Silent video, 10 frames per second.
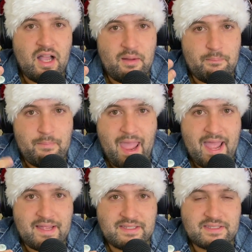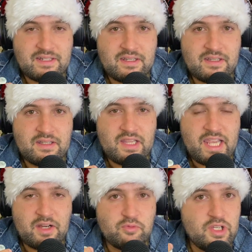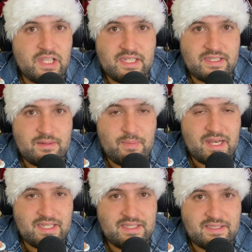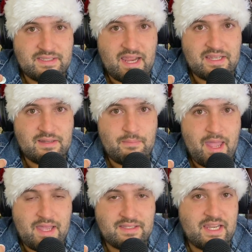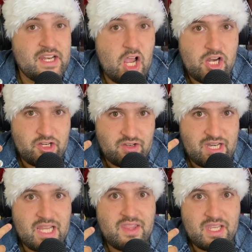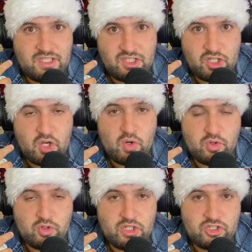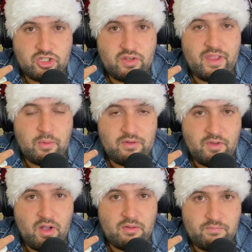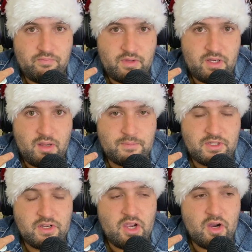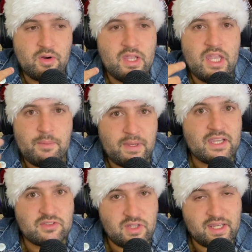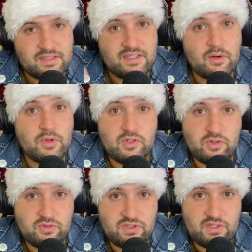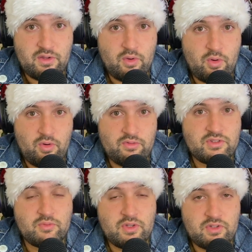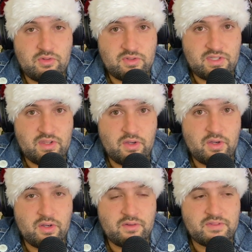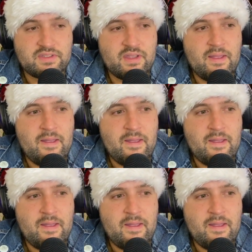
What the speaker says: a mask, like a really demented Santa mask, and underneath is the goat creature that we've all come to know. Because like I said, we do see the horns, we do see the hooves,